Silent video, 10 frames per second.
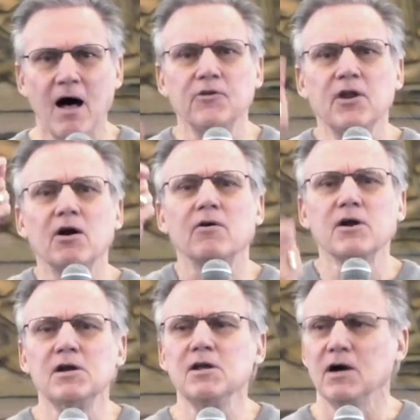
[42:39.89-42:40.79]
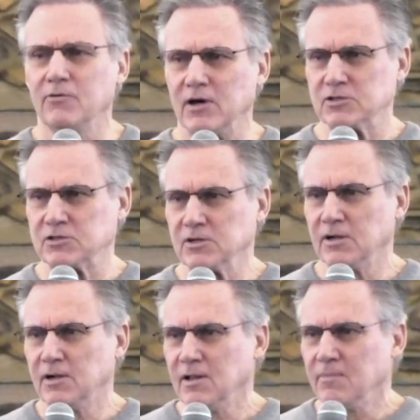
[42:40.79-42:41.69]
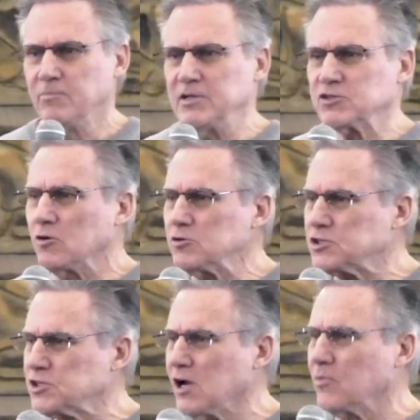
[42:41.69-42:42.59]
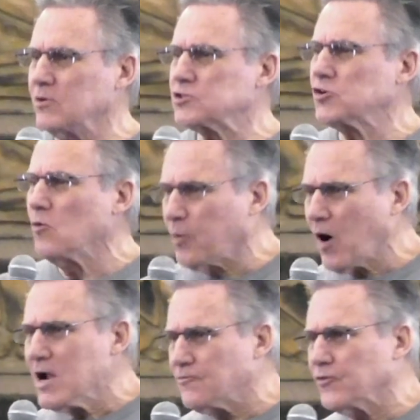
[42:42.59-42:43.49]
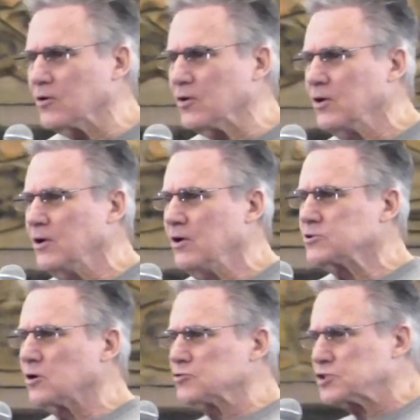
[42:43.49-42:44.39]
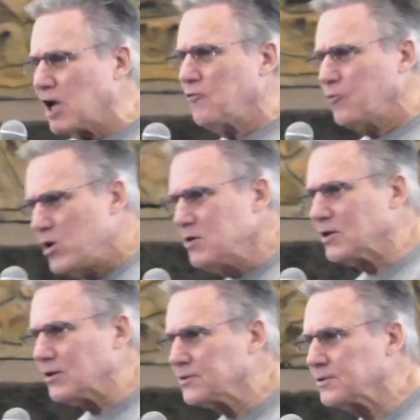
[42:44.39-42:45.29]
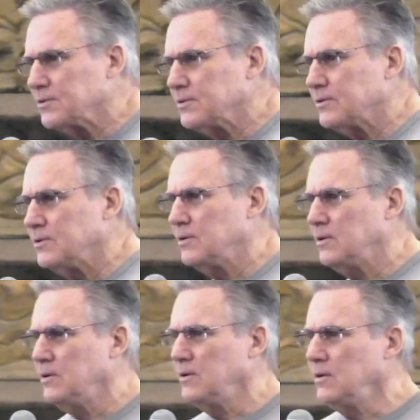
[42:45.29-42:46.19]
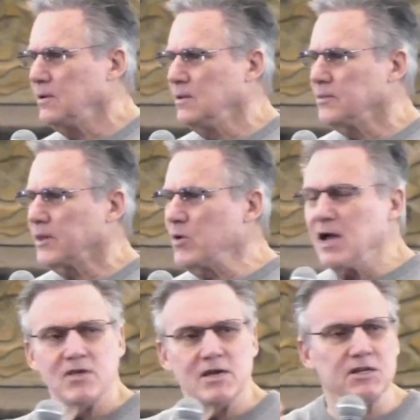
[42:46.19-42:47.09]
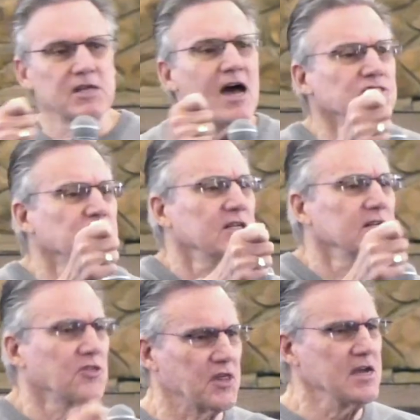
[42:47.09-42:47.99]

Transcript: How dare any of us be so stubborn, so prideful, so self willed that we have the audacity to